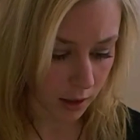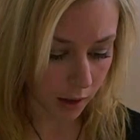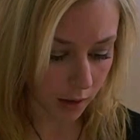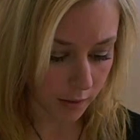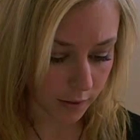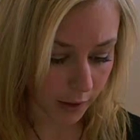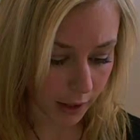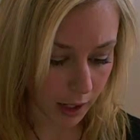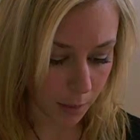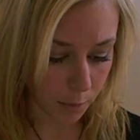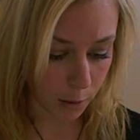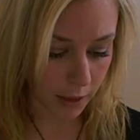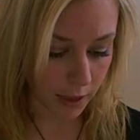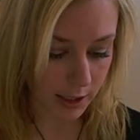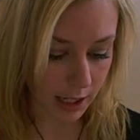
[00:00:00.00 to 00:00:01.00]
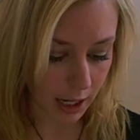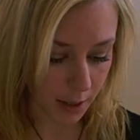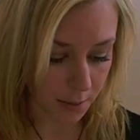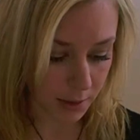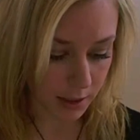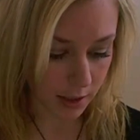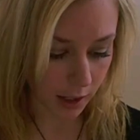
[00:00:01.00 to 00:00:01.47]
Fed up with
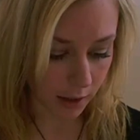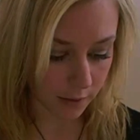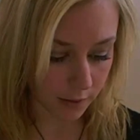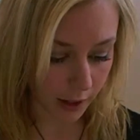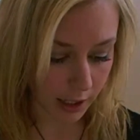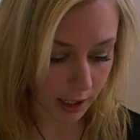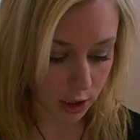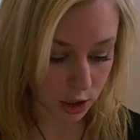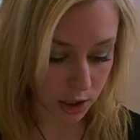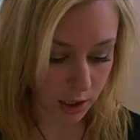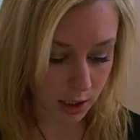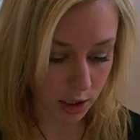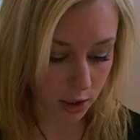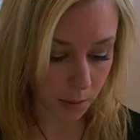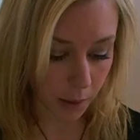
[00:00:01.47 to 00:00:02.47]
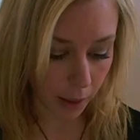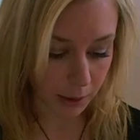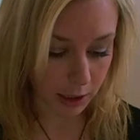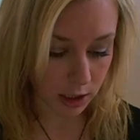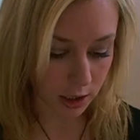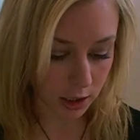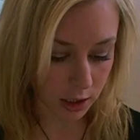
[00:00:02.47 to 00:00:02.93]
attempts of finding traditional
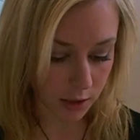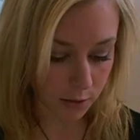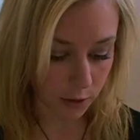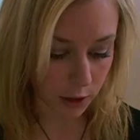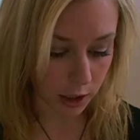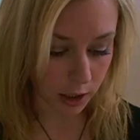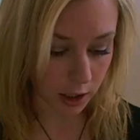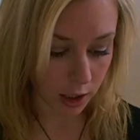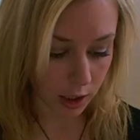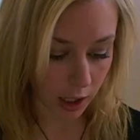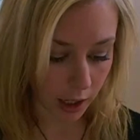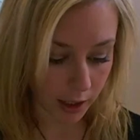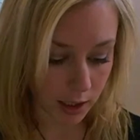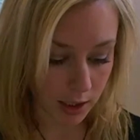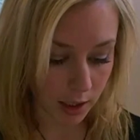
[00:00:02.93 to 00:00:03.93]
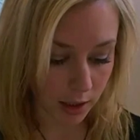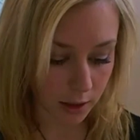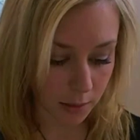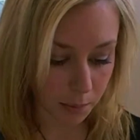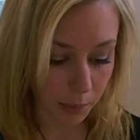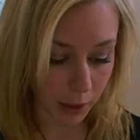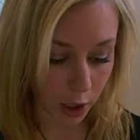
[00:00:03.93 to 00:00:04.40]
publishers for her young adult
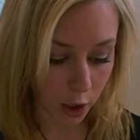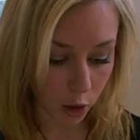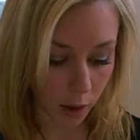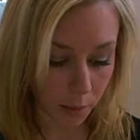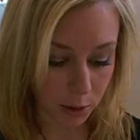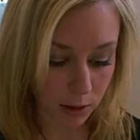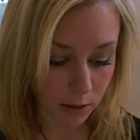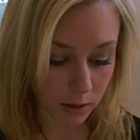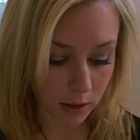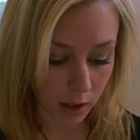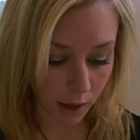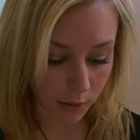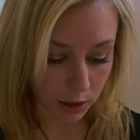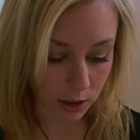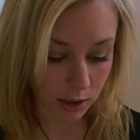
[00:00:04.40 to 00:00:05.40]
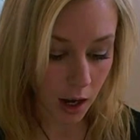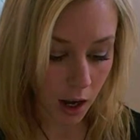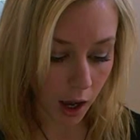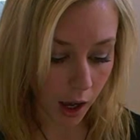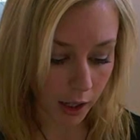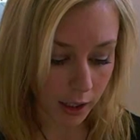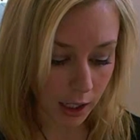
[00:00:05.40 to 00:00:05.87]
paranormal novels,
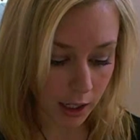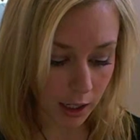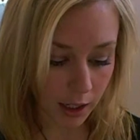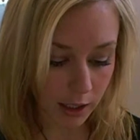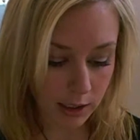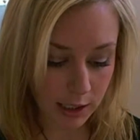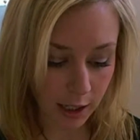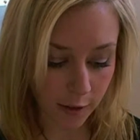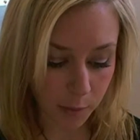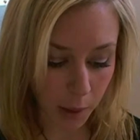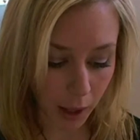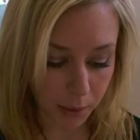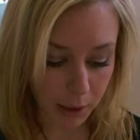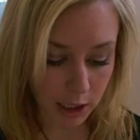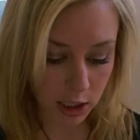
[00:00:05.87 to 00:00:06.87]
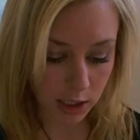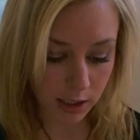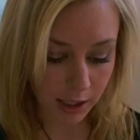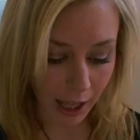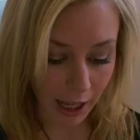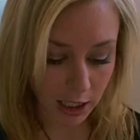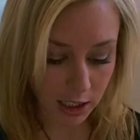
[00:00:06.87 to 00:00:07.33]
Hocking self-published
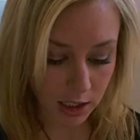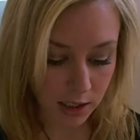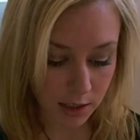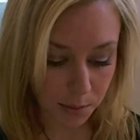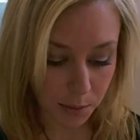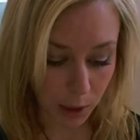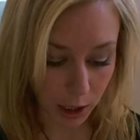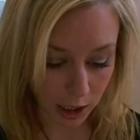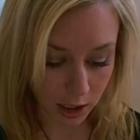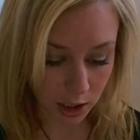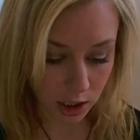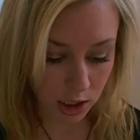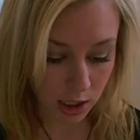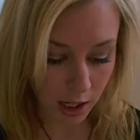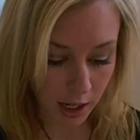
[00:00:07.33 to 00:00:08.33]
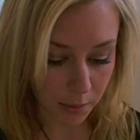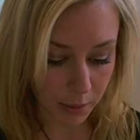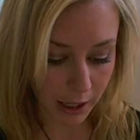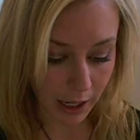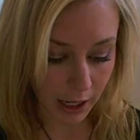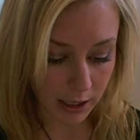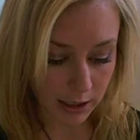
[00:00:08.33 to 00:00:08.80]
last March,
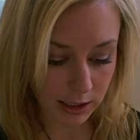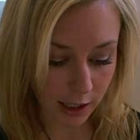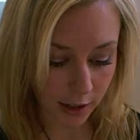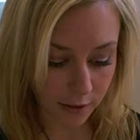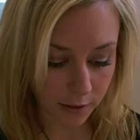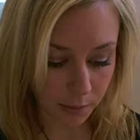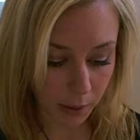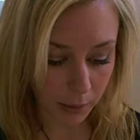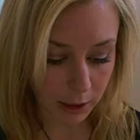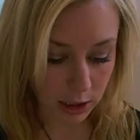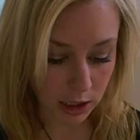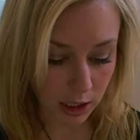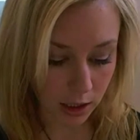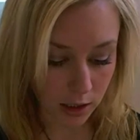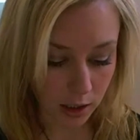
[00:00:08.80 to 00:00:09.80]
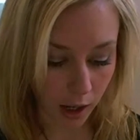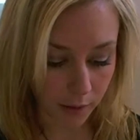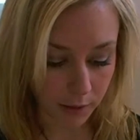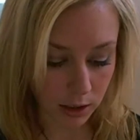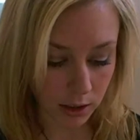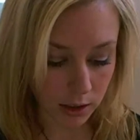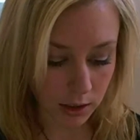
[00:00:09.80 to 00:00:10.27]
began self-publishing her
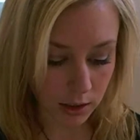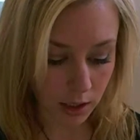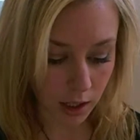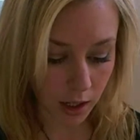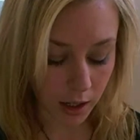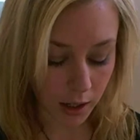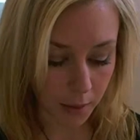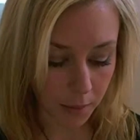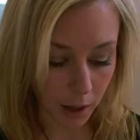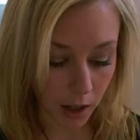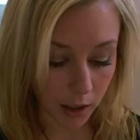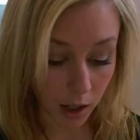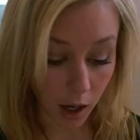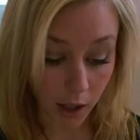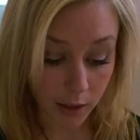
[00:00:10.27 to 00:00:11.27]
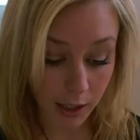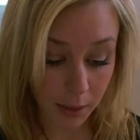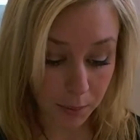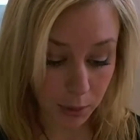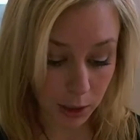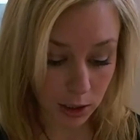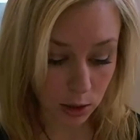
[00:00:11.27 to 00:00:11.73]
novels on
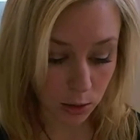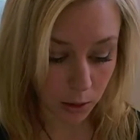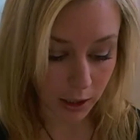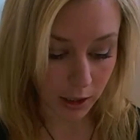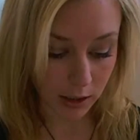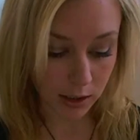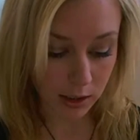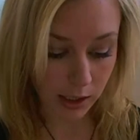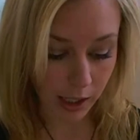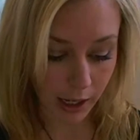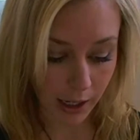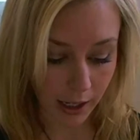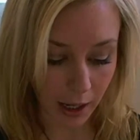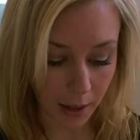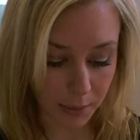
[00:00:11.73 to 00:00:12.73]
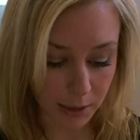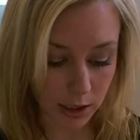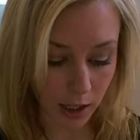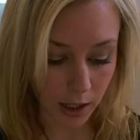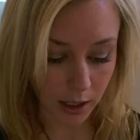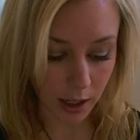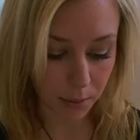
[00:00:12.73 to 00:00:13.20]
online bookstores like
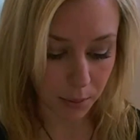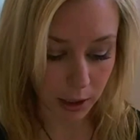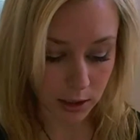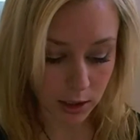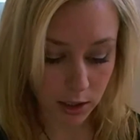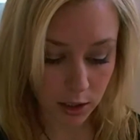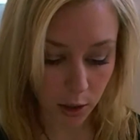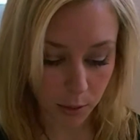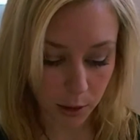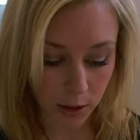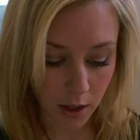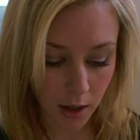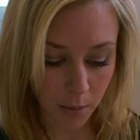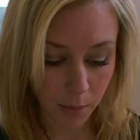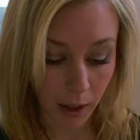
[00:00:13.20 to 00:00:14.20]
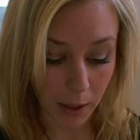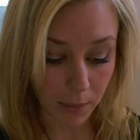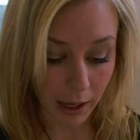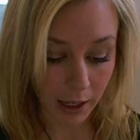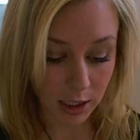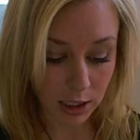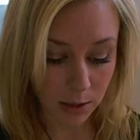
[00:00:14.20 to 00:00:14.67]
Amazon and Barnes & Noble. By
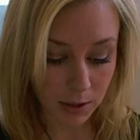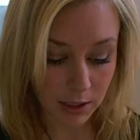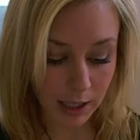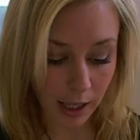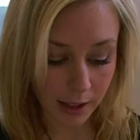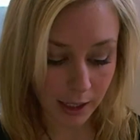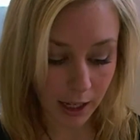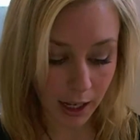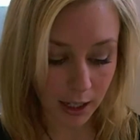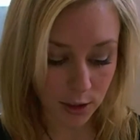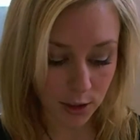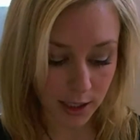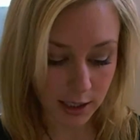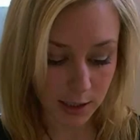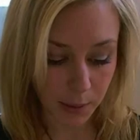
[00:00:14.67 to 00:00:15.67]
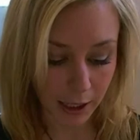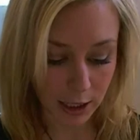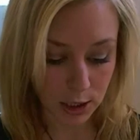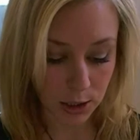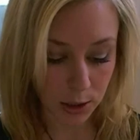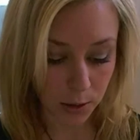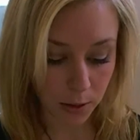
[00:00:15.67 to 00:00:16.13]
May, she was selling hundreds. By
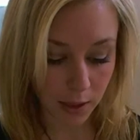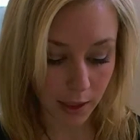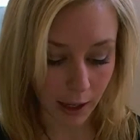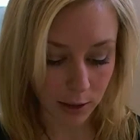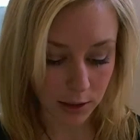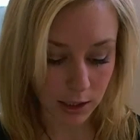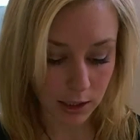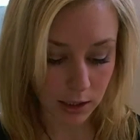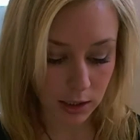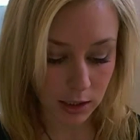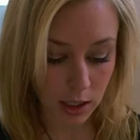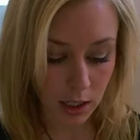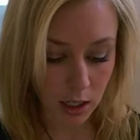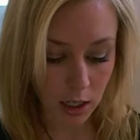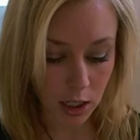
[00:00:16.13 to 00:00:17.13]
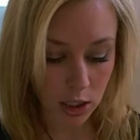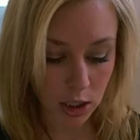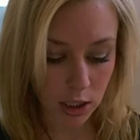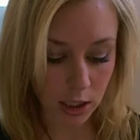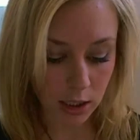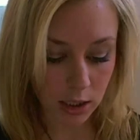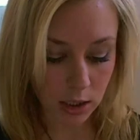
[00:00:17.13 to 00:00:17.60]
June, thousands.
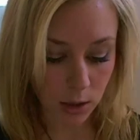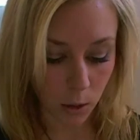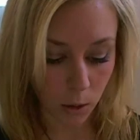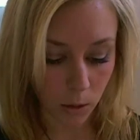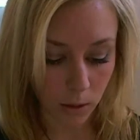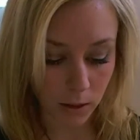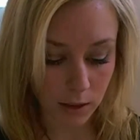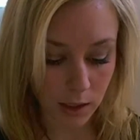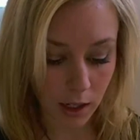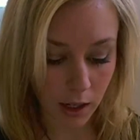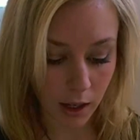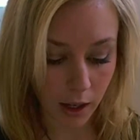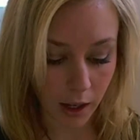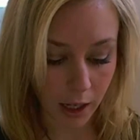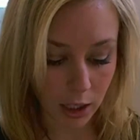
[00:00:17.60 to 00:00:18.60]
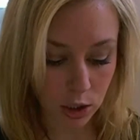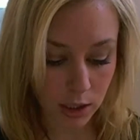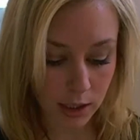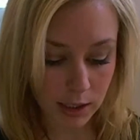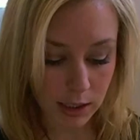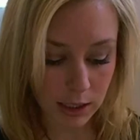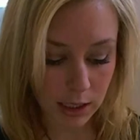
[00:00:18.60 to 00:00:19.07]
She sold
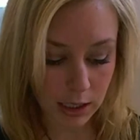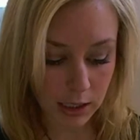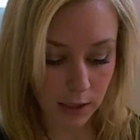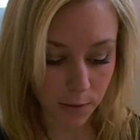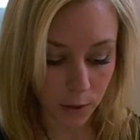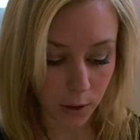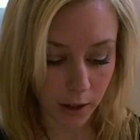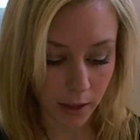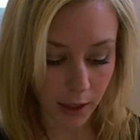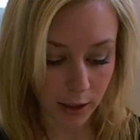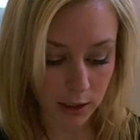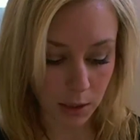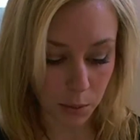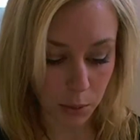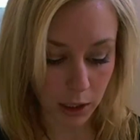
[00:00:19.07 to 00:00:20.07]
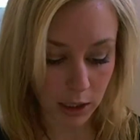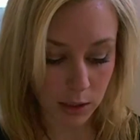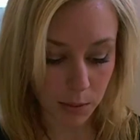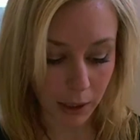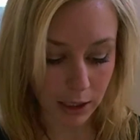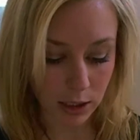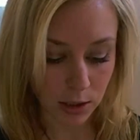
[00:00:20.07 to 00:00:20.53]
164,000 books
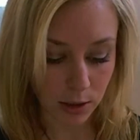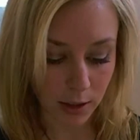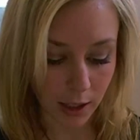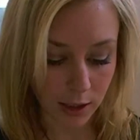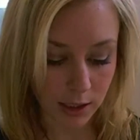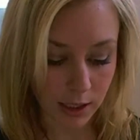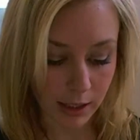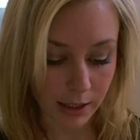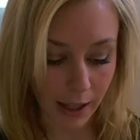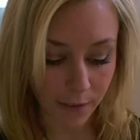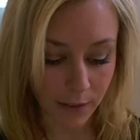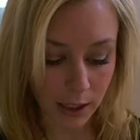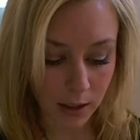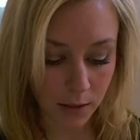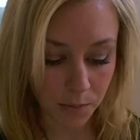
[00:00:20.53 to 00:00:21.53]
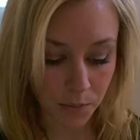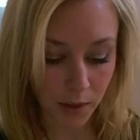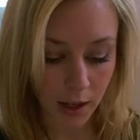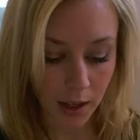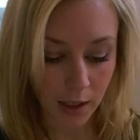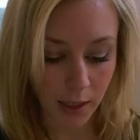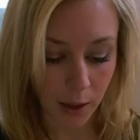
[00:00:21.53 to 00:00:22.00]
by 2011.
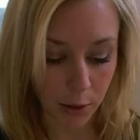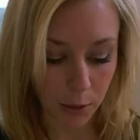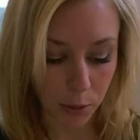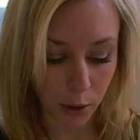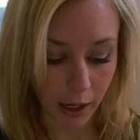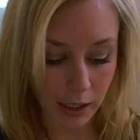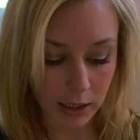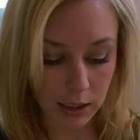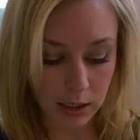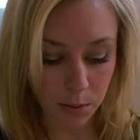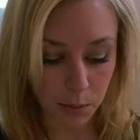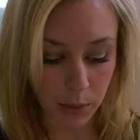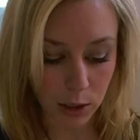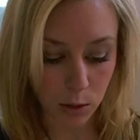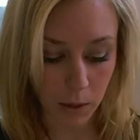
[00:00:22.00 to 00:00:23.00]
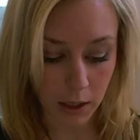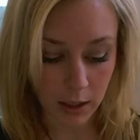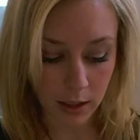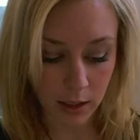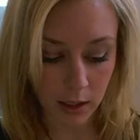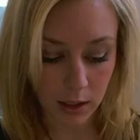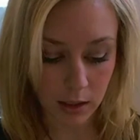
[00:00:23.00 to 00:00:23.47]
They were priced
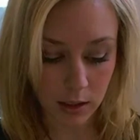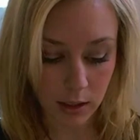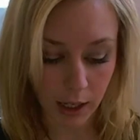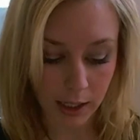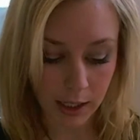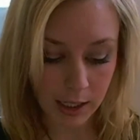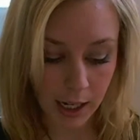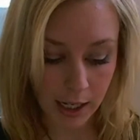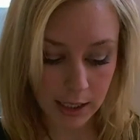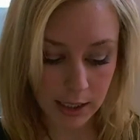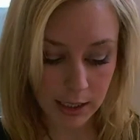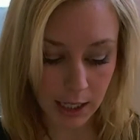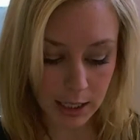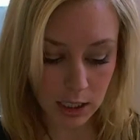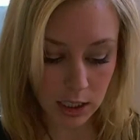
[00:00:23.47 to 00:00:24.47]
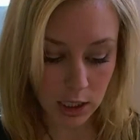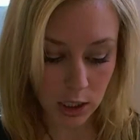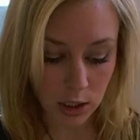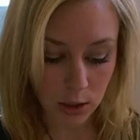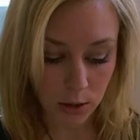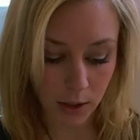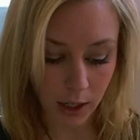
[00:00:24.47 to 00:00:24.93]
between 99 cents to
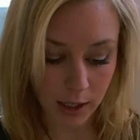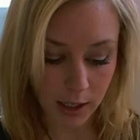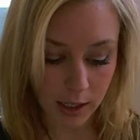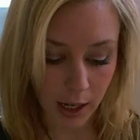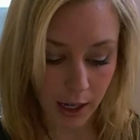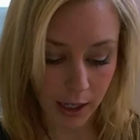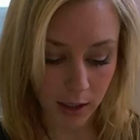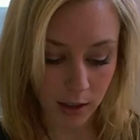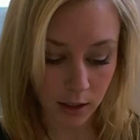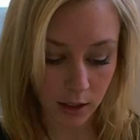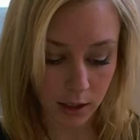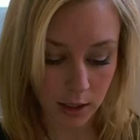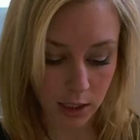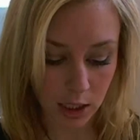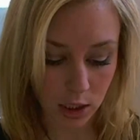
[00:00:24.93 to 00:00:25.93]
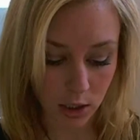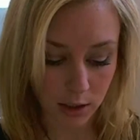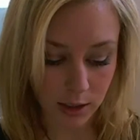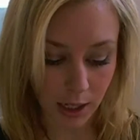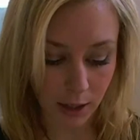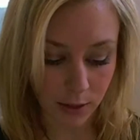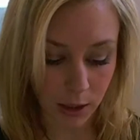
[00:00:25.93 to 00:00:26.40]
$2.99 in digital
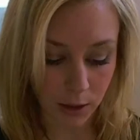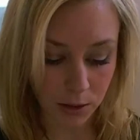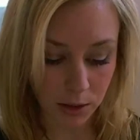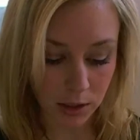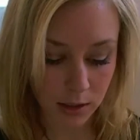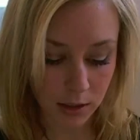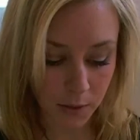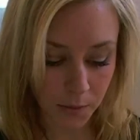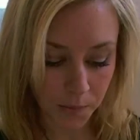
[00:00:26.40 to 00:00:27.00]
downloads.